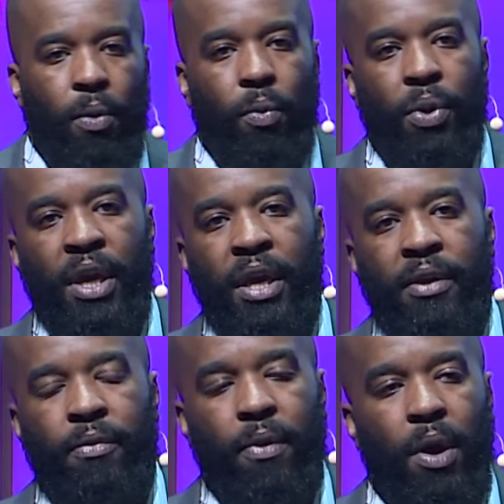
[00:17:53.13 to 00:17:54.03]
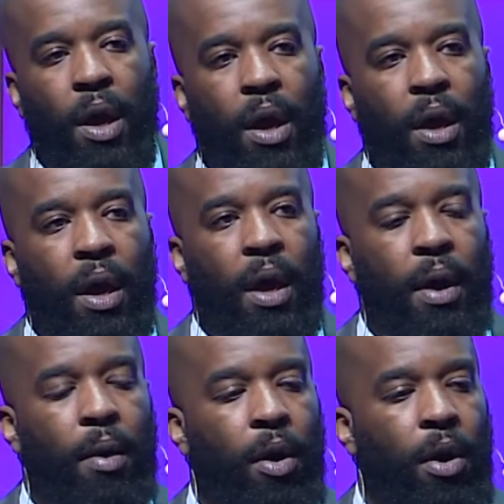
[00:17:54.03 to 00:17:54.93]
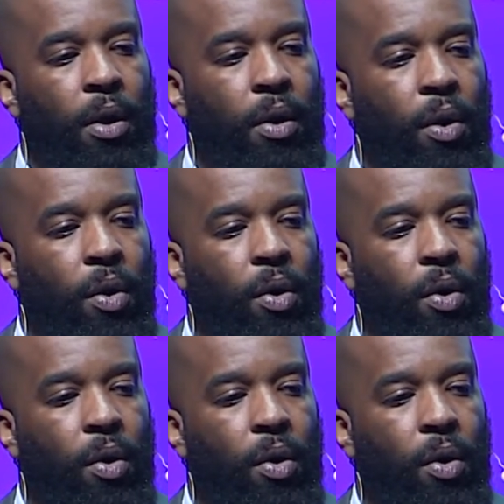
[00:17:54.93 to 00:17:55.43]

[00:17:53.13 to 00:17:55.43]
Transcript: we are